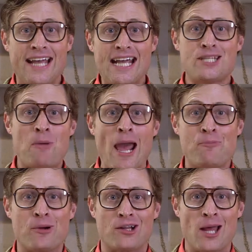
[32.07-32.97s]
These
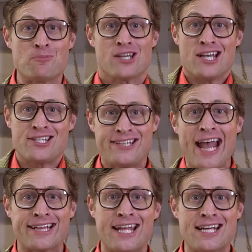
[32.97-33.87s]
paper clips
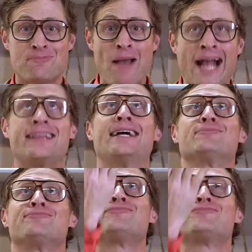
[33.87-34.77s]
stick to this magnet.